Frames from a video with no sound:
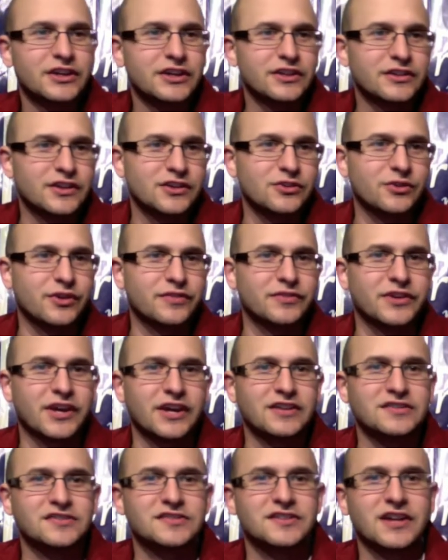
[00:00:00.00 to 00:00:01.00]
Then you have
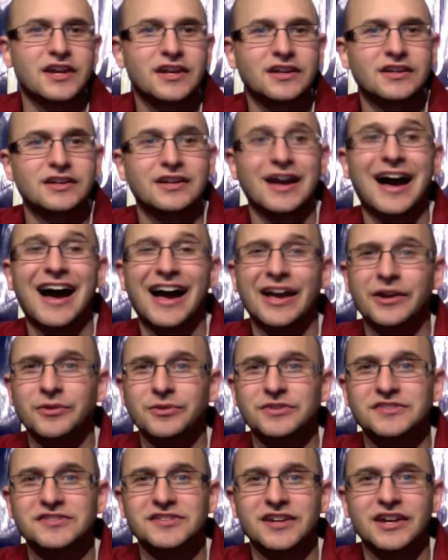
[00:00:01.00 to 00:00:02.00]
K-State and
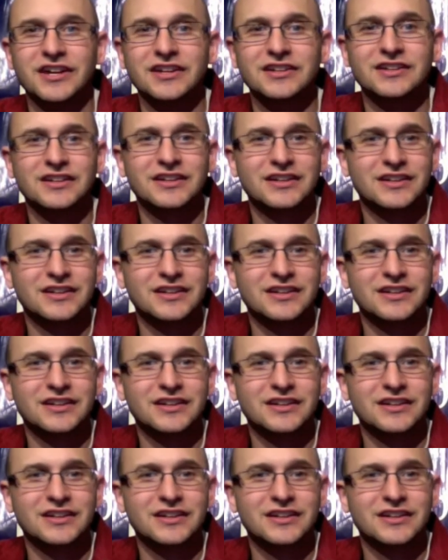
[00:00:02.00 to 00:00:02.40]
Iowa State,